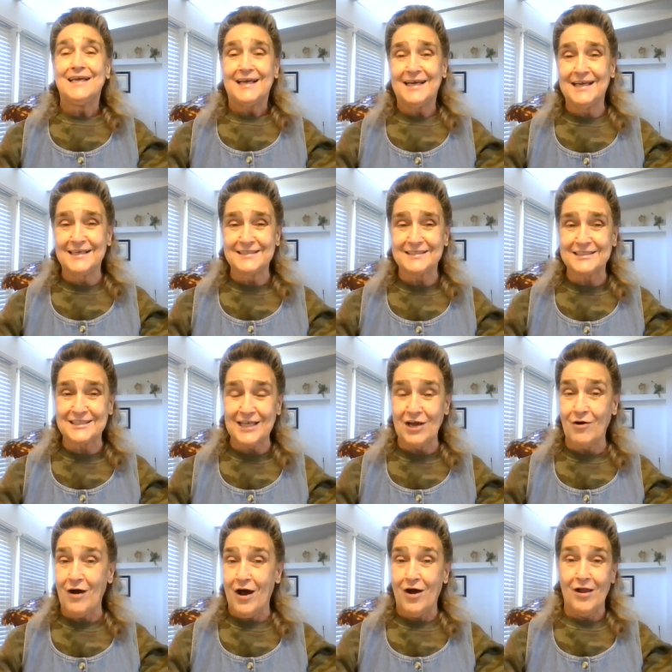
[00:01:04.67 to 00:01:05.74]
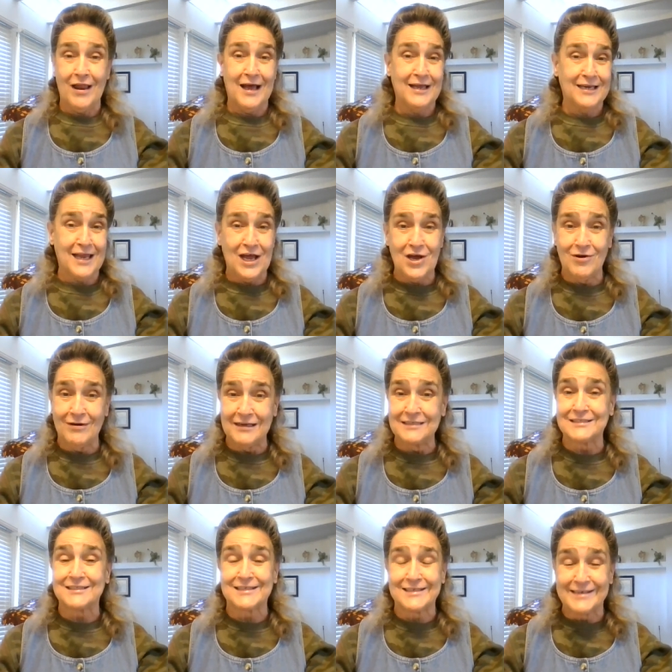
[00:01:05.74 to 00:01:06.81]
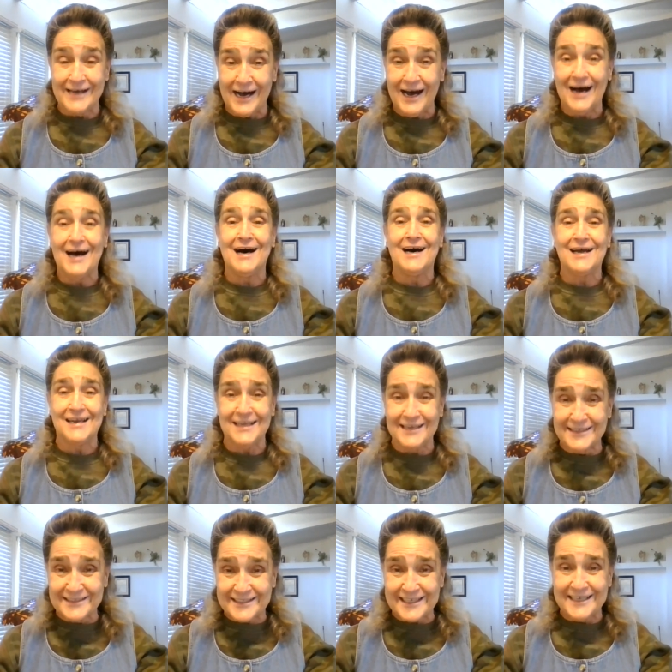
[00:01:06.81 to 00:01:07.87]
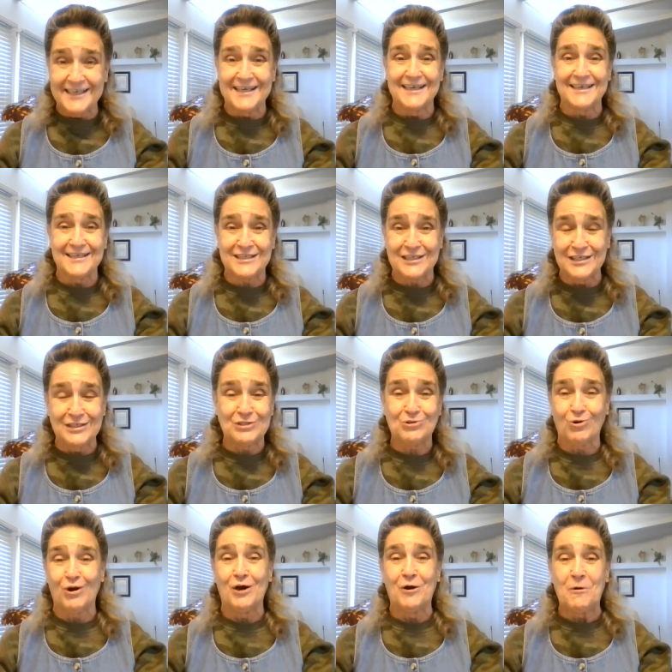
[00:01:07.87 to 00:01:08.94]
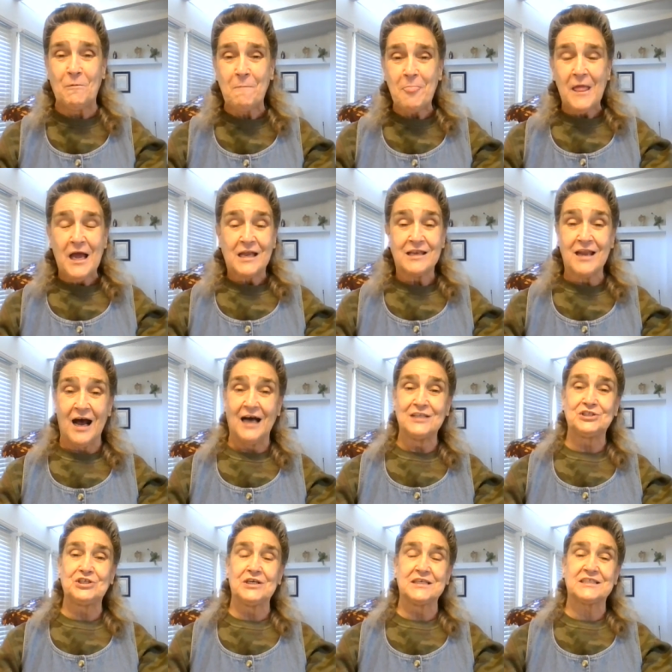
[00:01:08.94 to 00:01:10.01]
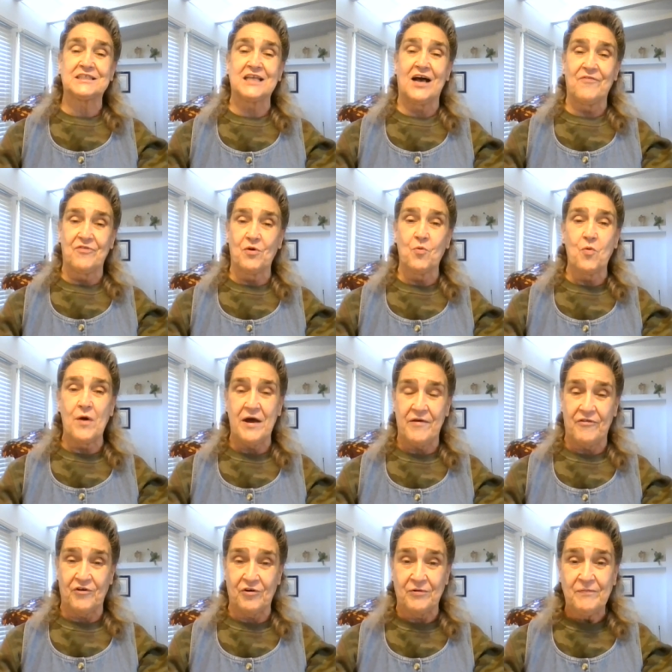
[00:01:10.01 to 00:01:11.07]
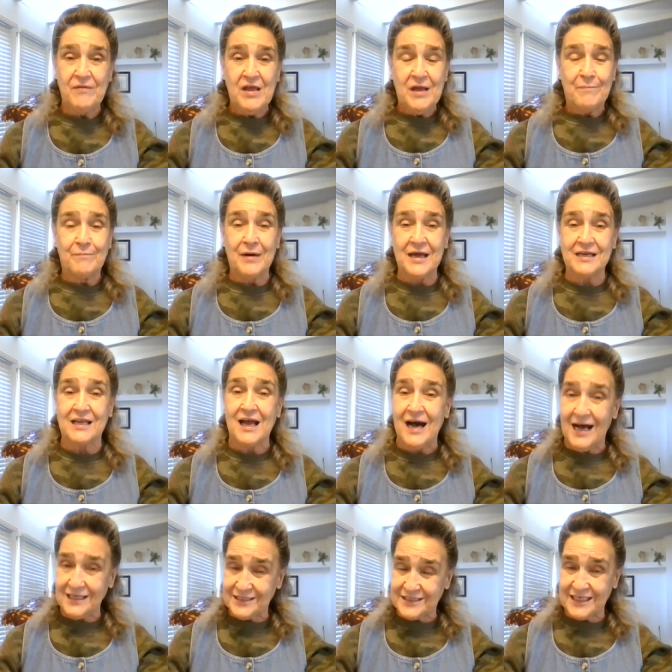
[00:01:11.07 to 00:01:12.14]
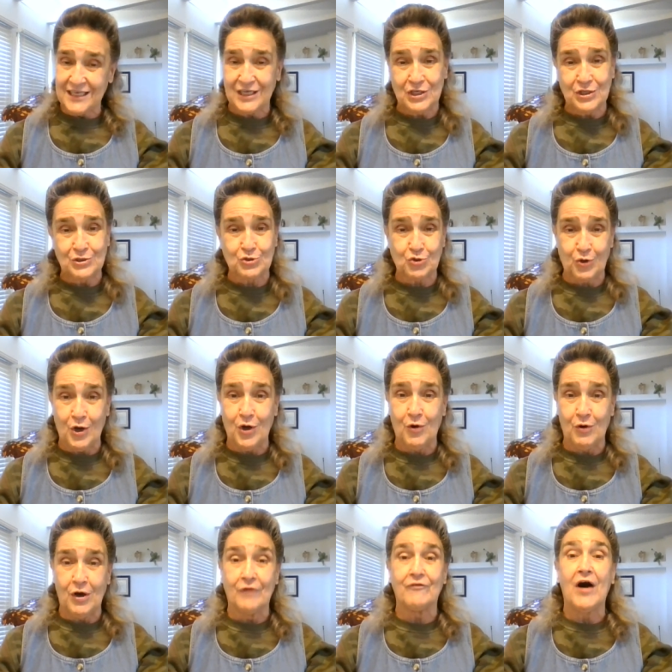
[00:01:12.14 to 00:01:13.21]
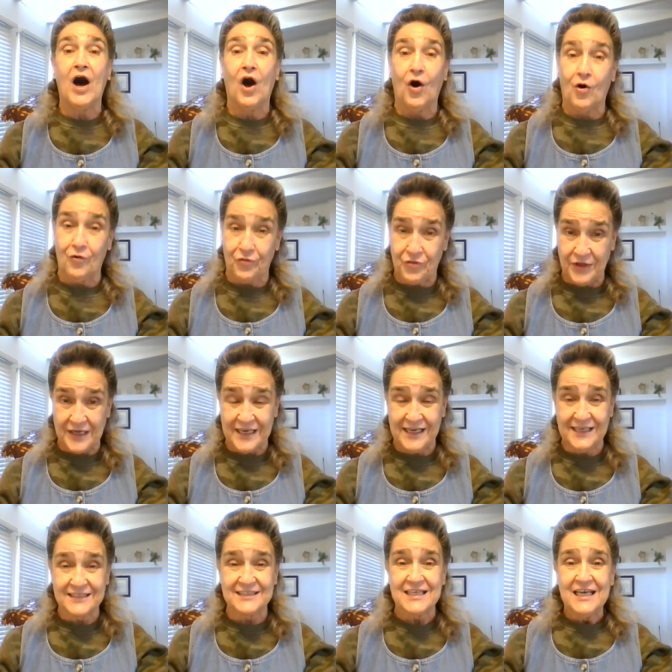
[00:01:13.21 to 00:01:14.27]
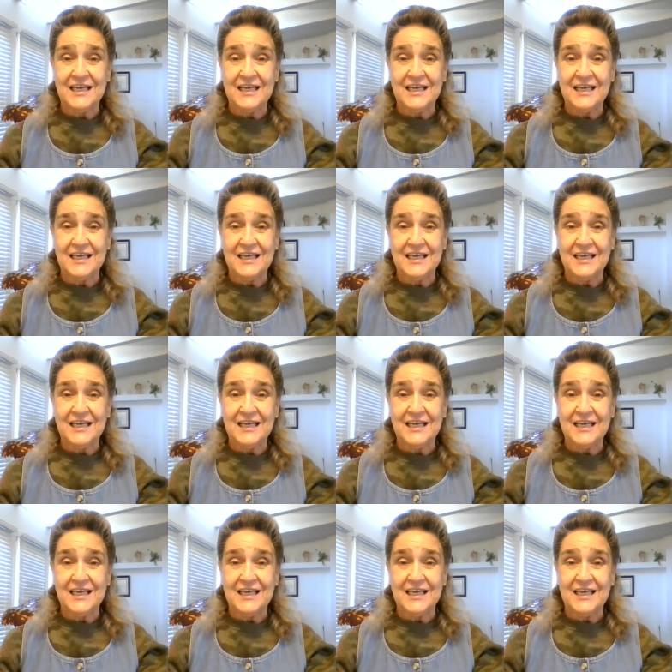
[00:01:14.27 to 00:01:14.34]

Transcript: And so all I know is God is in control, not just of the weather, but God's in control of all things.